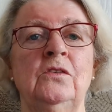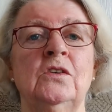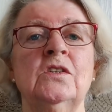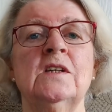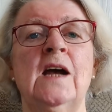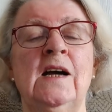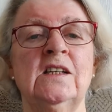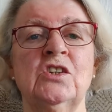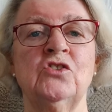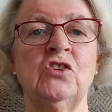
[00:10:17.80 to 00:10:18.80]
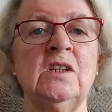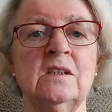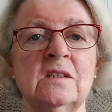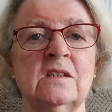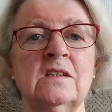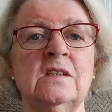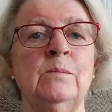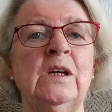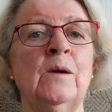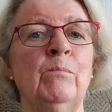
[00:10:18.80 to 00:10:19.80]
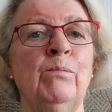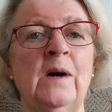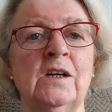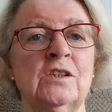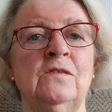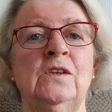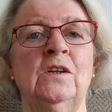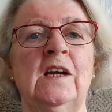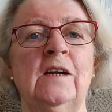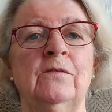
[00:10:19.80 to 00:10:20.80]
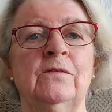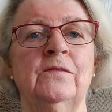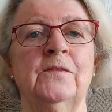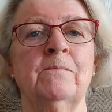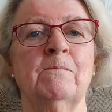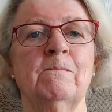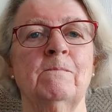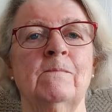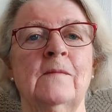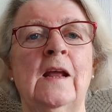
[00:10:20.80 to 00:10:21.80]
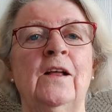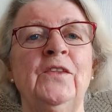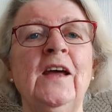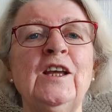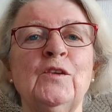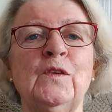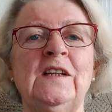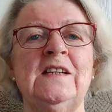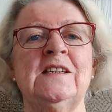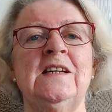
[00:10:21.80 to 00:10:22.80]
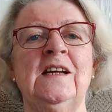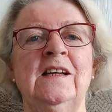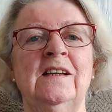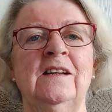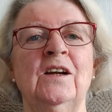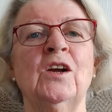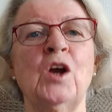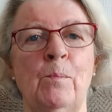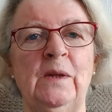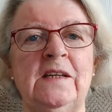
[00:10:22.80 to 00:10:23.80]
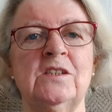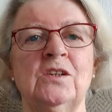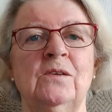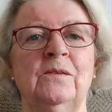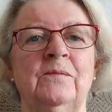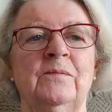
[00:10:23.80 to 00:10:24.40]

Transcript: Just ask Jesus to become part of your life. Thank you for listening. God bless you.